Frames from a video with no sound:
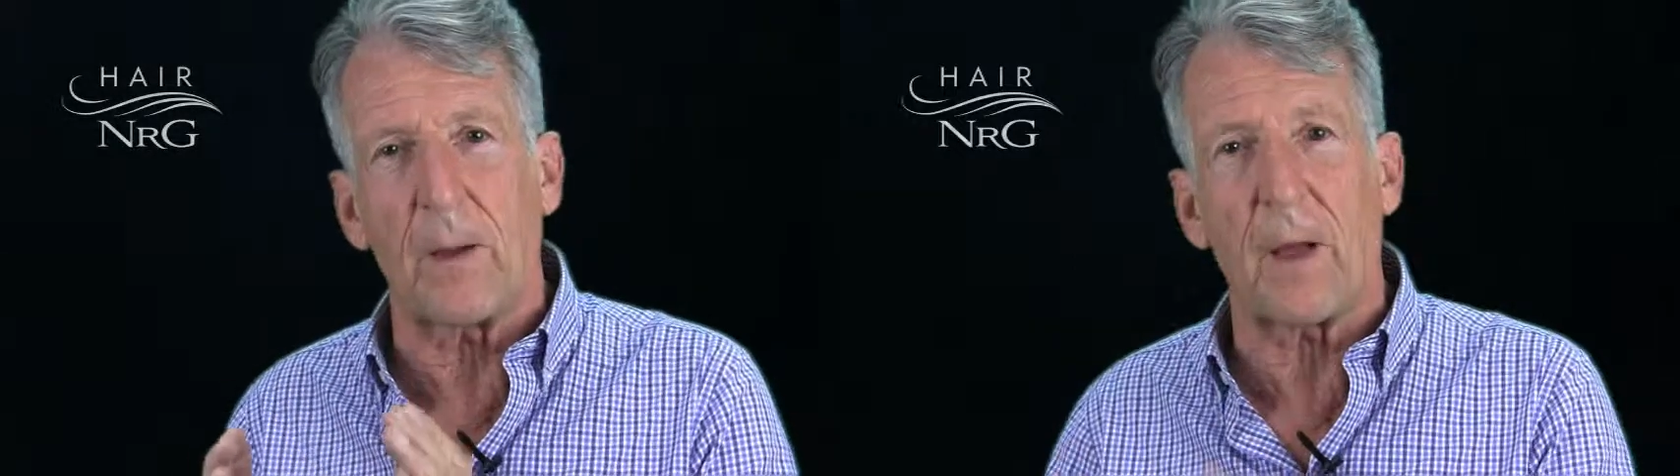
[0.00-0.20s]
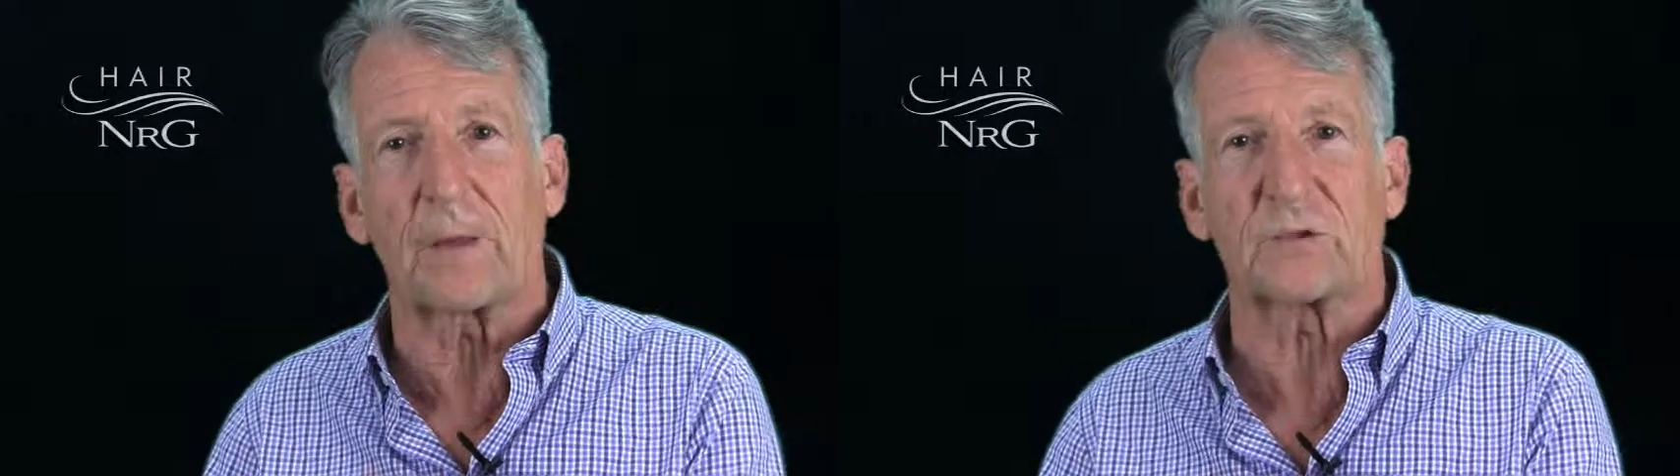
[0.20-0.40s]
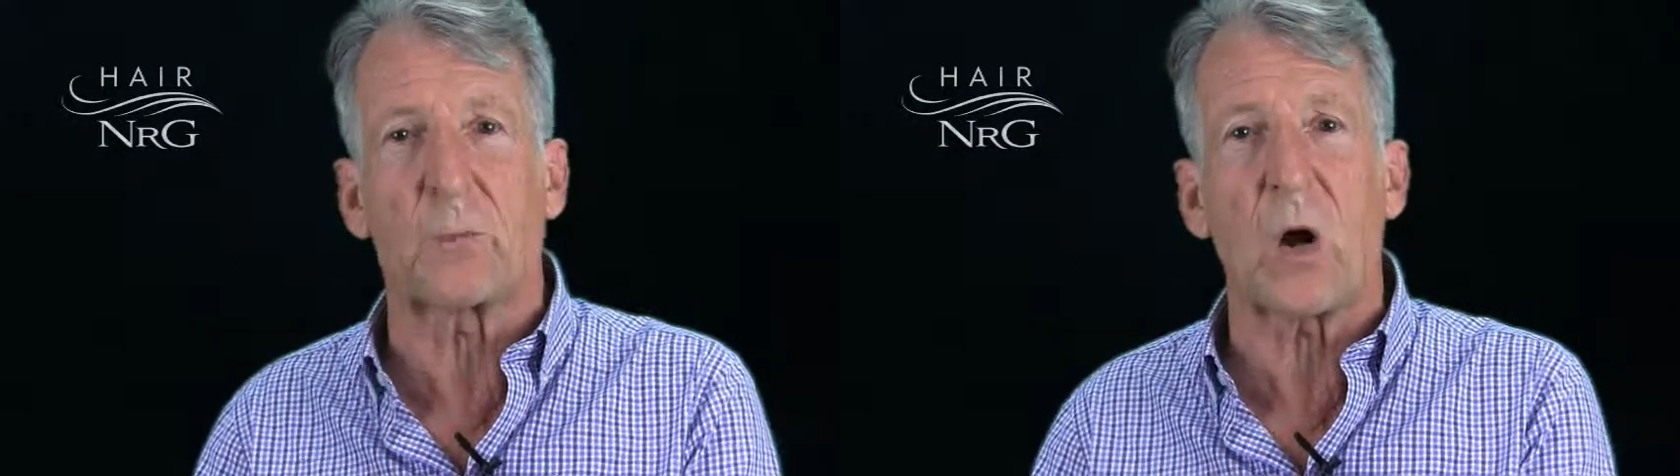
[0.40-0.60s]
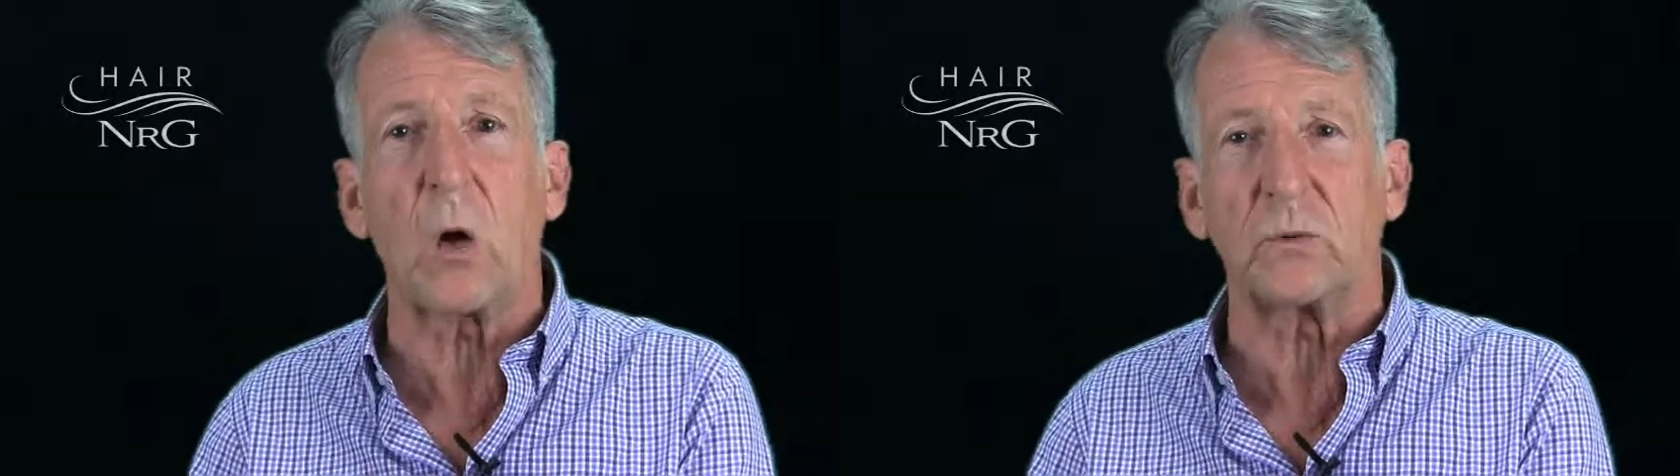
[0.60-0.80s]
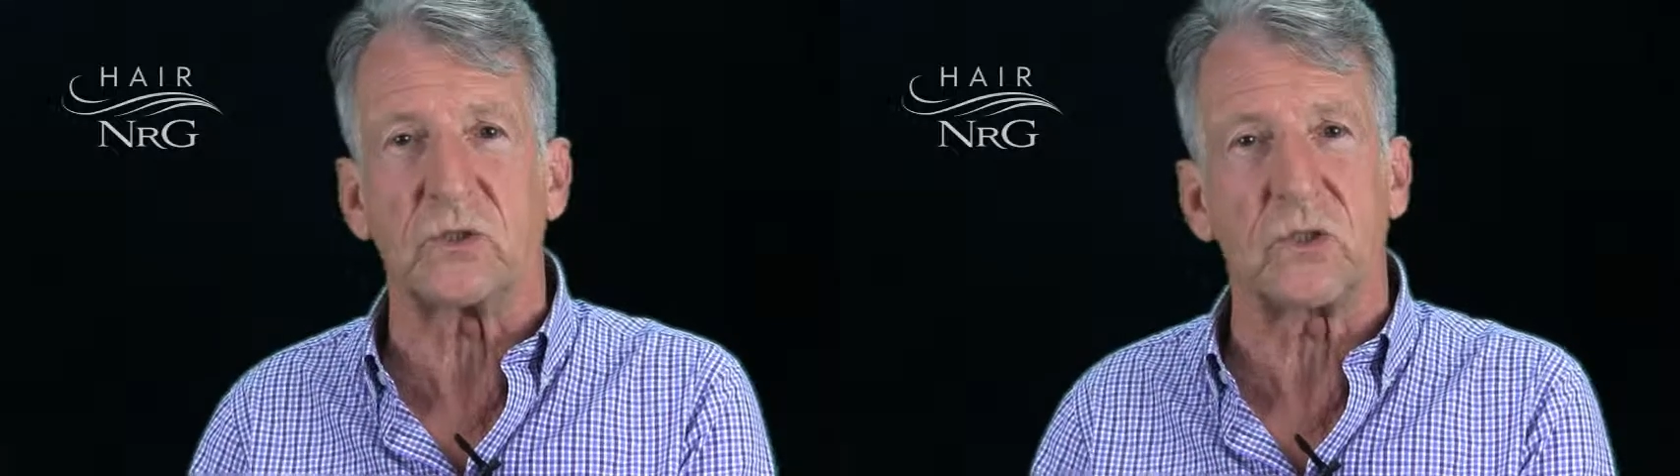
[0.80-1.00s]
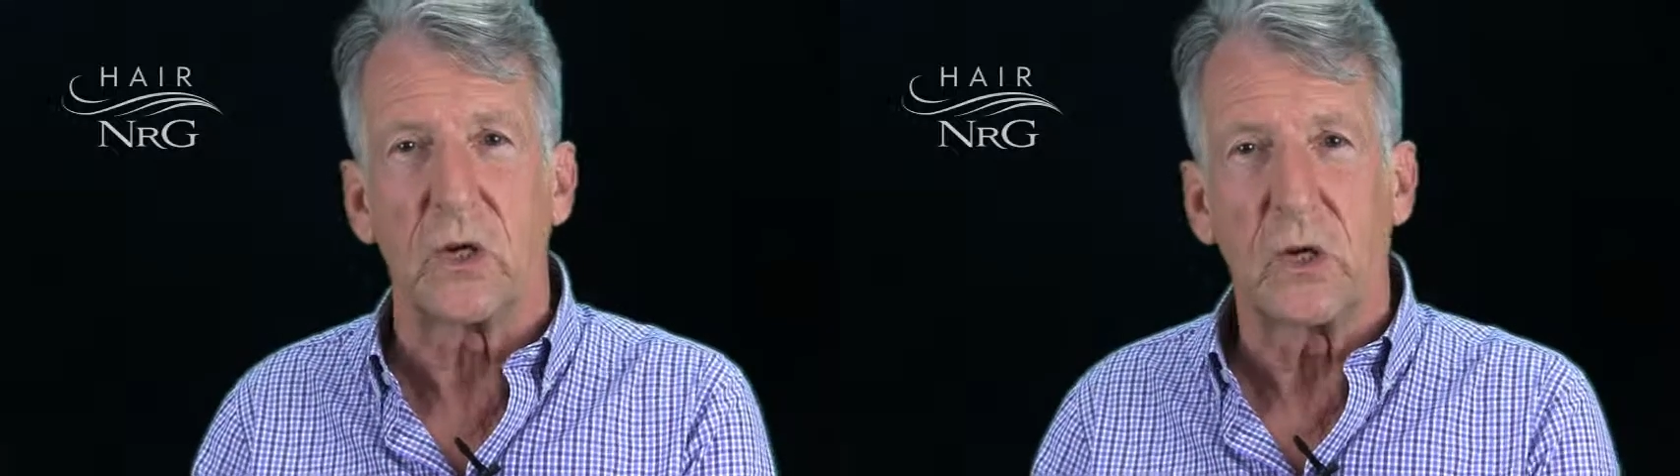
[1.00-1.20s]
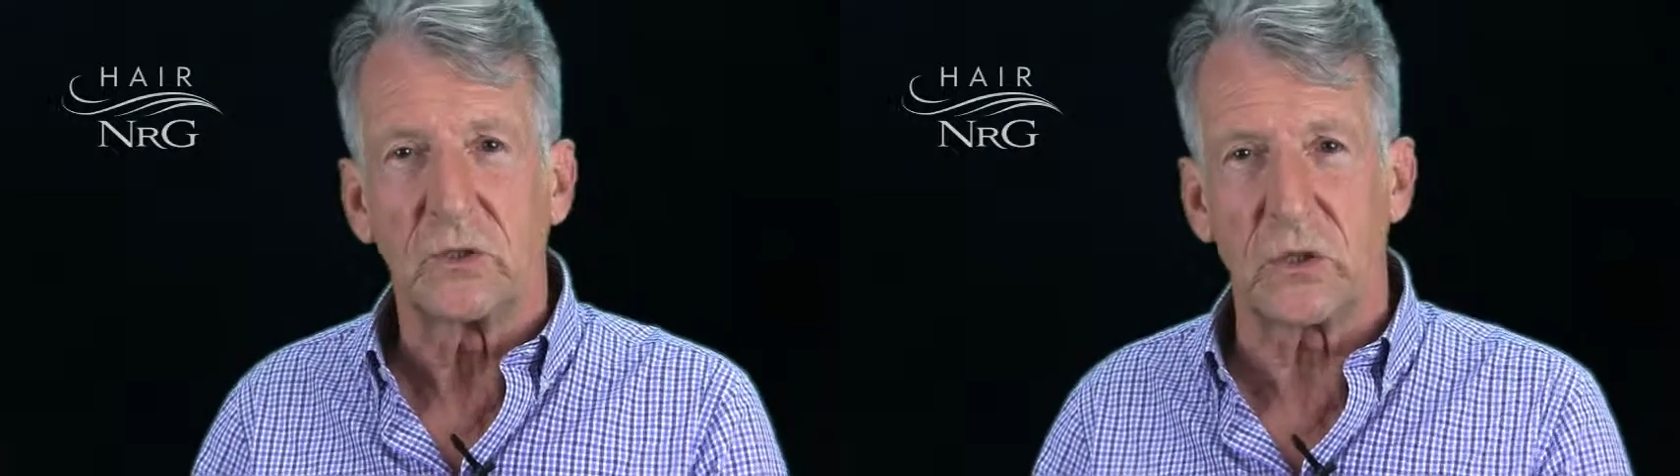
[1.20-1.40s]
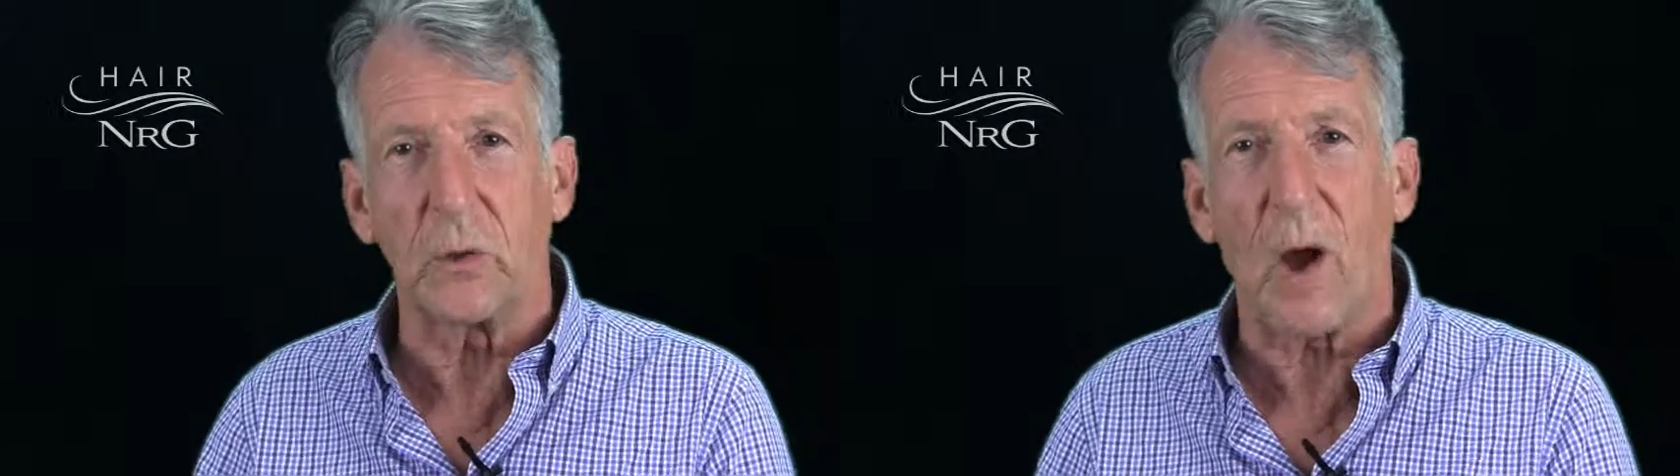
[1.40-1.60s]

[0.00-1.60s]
approach to